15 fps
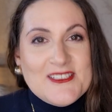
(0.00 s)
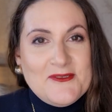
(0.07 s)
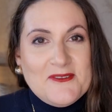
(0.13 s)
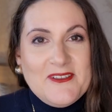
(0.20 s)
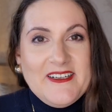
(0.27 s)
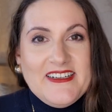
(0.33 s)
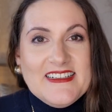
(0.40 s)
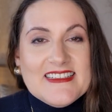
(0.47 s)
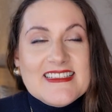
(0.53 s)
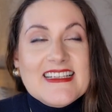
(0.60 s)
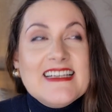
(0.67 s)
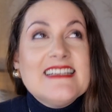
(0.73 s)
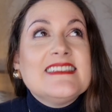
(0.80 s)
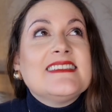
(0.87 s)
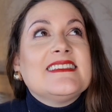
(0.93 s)
fragrance
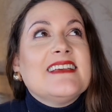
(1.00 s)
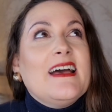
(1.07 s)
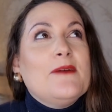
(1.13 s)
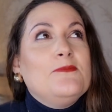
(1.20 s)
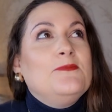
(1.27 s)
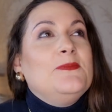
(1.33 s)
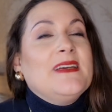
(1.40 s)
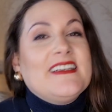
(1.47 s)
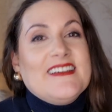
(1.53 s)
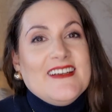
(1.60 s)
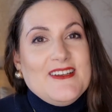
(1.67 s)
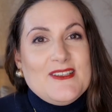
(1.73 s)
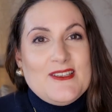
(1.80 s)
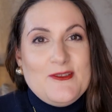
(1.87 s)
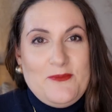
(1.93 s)
is a big
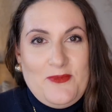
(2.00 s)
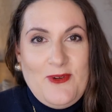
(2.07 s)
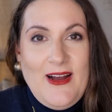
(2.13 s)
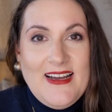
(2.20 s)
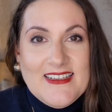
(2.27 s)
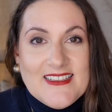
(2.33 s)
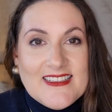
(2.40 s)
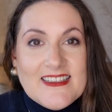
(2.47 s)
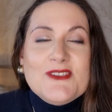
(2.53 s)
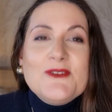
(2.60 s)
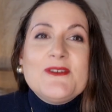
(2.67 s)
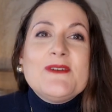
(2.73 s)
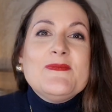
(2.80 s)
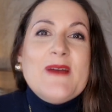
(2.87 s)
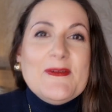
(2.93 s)
surprise. Do
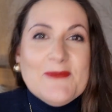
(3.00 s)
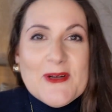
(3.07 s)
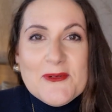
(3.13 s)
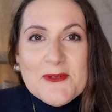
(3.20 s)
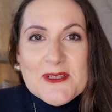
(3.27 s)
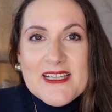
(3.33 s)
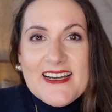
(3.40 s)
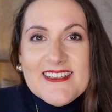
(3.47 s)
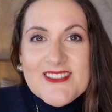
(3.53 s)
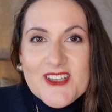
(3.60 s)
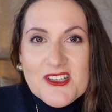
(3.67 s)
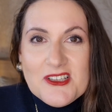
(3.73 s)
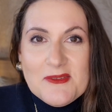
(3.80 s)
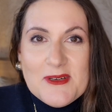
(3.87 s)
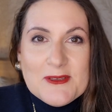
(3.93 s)
you remember when I
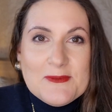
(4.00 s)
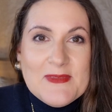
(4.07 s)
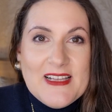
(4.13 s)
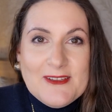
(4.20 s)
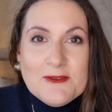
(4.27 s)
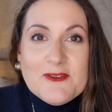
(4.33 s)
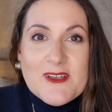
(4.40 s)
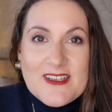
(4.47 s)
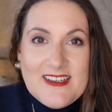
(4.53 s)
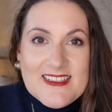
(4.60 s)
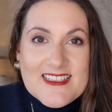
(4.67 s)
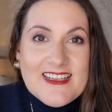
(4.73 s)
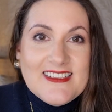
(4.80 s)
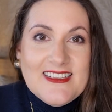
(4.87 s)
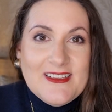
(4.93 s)
talked about Milano
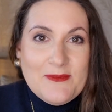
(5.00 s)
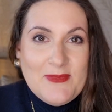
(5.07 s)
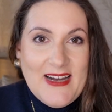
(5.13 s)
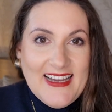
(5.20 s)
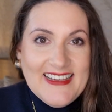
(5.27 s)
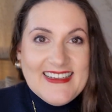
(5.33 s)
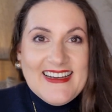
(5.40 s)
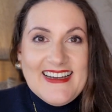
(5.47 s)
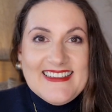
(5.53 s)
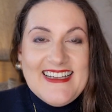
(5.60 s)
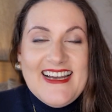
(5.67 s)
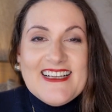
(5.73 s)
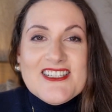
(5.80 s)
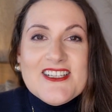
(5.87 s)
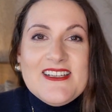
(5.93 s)
Fragranza? I did a buying guide
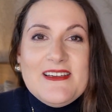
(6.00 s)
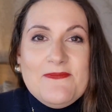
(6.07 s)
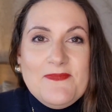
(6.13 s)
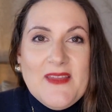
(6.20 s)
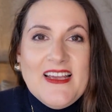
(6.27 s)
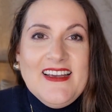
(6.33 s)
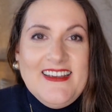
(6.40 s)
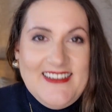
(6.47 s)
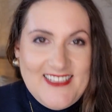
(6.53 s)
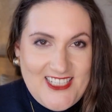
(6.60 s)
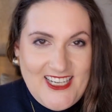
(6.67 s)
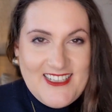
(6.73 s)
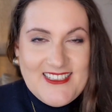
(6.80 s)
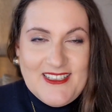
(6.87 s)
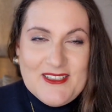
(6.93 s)
actually.
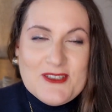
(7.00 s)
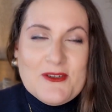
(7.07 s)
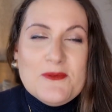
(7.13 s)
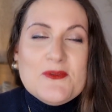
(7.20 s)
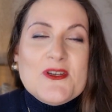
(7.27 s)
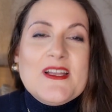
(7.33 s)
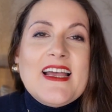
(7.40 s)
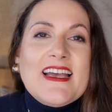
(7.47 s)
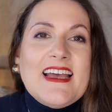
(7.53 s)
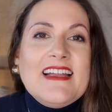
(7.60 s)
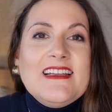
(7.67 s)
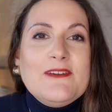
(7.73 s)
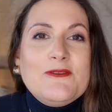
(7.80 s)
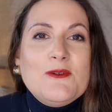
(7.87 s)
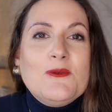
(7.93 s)
Check the description
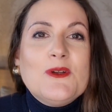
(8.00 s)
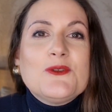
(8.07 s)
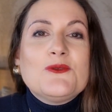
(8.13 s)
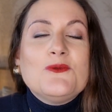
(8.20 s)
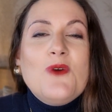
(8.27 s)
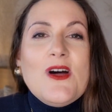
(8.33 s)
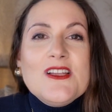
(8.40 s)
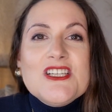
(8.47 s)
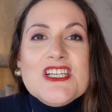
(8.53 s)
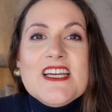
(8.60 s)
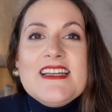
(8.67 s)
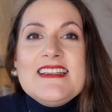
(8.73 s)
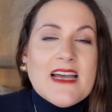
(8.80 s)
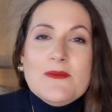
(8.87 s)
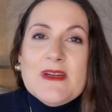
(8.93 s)
again if you want to watch
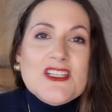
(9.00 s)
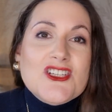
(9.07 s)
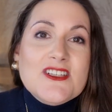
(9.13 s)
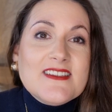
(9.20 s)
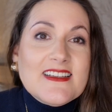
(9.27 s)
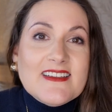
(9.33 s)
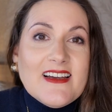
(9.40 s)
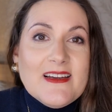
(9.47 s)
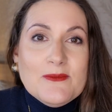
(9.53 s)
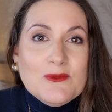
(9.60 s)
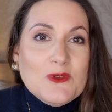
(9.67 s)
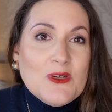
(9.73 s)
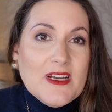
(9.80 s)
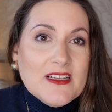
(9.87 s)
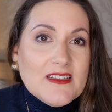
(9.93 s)
it. I mentioned that I am
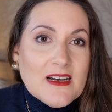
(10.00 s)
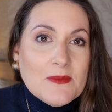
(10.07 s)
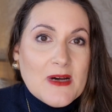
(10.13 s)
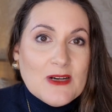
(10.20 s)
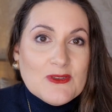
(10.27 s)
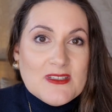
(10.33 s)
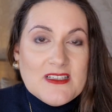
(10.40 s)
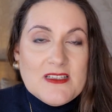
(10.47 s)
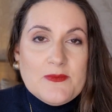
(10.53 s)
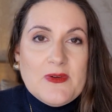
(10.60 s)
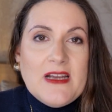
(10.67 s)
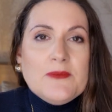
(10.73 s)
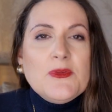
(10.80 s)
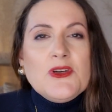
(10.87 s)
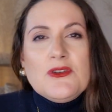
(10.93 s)
worried about this
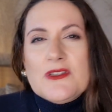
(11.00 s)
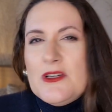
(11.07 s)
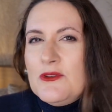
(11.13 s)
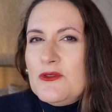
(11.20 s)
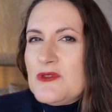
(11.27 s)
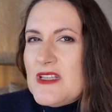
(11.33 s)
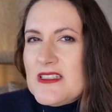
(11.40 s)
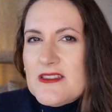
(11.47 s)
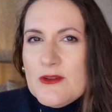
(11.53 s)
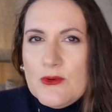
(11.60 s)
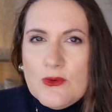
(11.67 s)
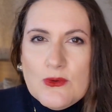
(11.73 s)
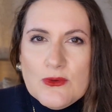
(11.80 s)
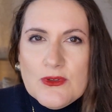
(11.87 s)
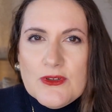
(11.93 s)
brand because I know that the
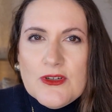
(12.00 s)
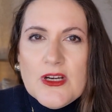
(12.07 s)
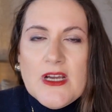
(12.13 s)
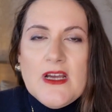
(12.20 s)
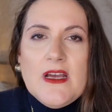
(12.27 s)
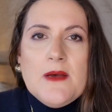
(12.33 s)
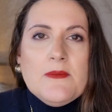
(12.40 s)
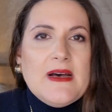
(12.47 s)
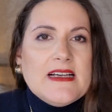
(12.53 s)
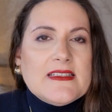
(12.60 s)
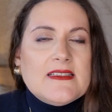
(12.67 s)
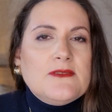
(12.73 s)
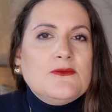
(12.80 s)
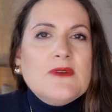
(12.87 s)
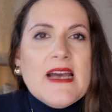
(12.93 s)
owner
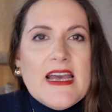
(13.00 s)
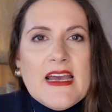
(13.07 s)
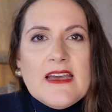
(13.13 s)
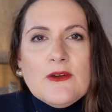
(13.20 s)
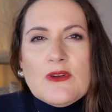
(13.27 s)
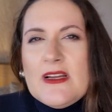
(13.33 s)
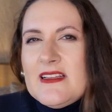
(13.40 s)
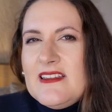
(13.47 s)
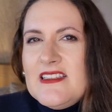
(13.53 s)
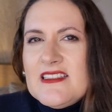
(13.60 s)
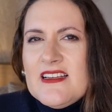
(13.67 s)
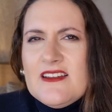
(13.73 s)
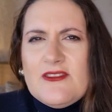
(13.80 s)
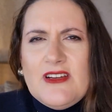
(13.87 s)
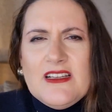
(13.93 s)
passed away, or at least
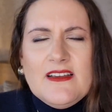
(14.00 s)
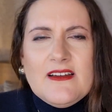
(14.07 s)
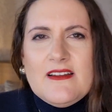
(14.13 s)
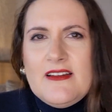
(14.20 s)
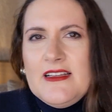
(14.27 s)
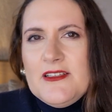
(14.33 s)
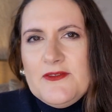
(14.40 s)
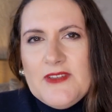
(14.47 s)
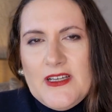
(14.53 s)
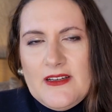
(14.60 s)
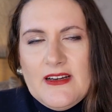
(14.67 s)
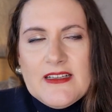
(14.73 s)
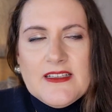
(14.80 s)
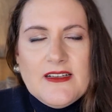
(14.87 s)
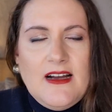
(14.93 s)
the creative
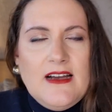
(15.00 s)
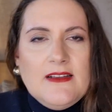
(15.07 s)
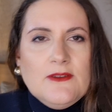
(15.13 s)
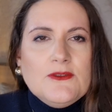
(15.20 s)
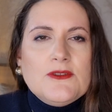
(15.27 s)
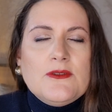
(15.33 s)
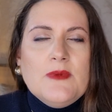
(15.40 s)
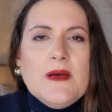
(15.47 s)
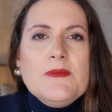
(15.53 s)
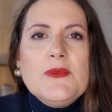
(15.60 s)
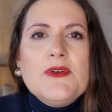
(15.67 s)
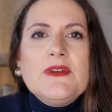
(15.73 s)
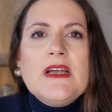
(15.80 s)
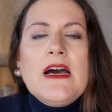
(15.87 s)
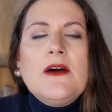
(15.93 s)
director, I don't
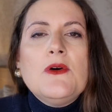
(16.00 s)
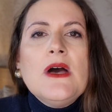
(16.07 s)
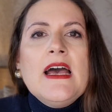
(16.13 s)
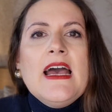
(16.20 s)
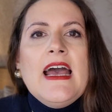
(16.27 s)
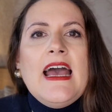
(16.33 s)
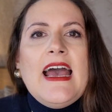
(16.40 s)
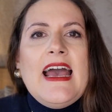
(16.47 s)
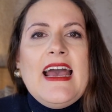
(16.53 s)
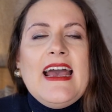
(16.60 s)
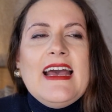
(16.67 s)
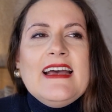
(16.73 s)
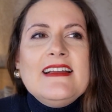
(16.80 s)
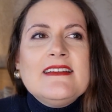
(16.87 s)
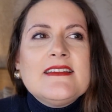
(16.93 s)
remember now,
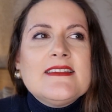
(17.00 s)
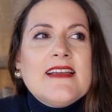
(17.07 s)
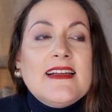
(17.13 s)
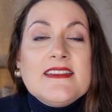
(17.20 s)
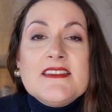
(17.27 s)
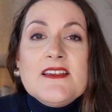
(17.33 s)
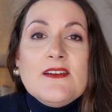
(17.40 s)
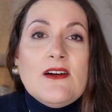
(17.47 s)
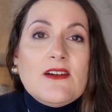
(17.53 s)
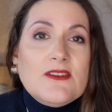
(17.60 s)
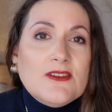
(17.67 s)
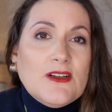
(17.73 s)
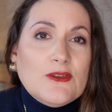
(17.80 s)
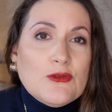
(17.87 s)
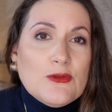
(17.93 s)
and that they are
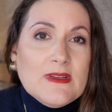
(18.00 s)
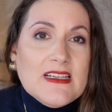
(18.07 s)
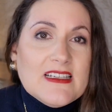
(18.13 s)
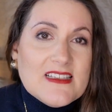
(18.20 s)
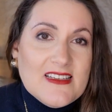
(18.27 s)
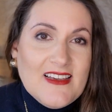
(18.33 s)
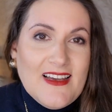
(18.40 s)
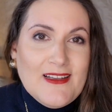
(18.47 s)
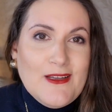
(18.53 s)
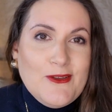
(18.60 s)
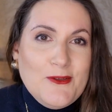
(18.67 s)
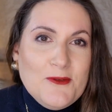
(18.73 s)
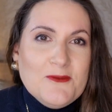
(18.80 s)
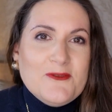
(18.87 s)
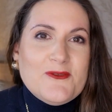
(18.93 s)
not releasing any
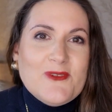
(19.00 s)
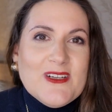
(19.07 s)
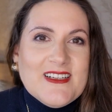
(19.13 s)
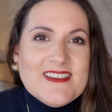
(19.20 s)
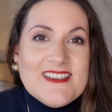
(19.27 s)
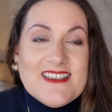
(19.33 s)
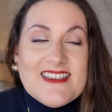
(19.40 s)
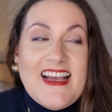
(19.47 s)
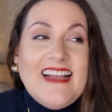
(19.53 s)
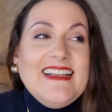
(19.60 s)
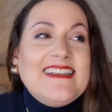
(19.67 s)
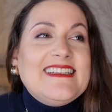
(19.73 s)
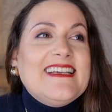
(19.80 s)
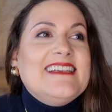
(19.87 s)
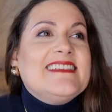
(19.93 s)
new fragrances. And
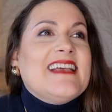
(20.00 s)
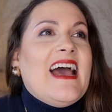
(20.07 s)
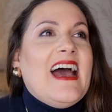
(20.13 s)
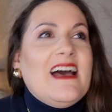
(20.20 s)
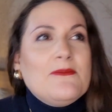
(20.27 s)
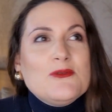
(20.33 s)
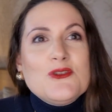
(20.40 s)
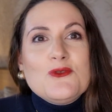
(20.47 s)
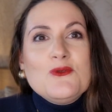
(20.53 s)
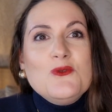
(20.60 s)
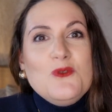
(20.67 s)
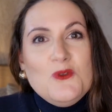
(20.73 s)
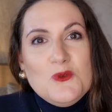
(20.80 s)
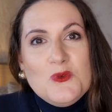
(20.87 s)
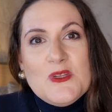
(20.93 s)
it is
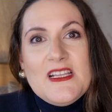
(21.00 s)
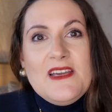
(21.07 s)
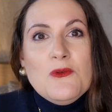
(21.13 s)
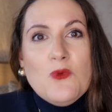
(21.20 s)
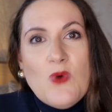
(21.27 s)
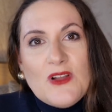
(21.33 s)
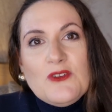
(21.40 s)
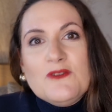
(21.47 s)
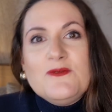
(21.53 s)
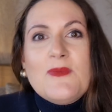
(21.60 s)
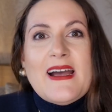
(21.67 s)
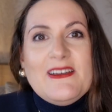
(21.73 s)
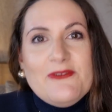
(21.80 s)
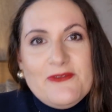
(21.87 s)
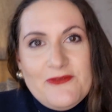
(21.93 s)
absolutely one of
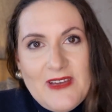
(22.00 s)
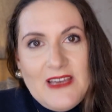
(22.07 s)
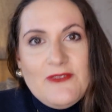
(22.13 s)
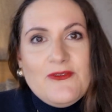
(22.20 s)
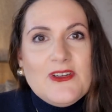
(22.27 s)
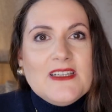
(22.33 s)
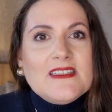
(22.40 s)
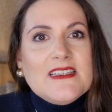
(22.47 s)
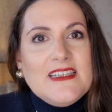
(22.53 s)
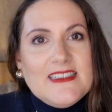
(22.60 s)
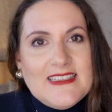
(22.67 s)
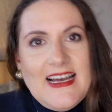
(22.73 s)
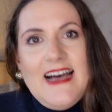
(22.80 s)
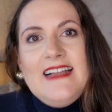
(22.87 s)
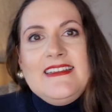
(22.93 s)
my favorite
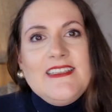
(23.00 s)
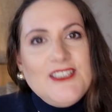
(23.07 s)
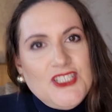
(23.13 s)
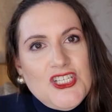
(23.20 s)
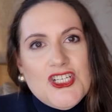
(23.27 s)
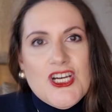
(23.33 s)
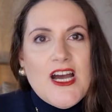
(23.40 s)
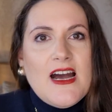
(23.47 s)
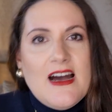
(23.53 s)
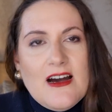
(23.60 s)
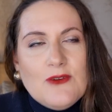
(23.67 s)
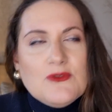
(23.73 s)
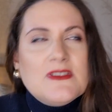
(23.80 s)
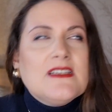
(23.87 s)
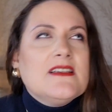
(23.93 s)
Italian niche
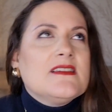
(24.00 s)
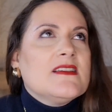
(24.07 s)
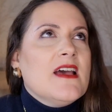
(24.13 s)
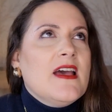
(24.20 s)
houses.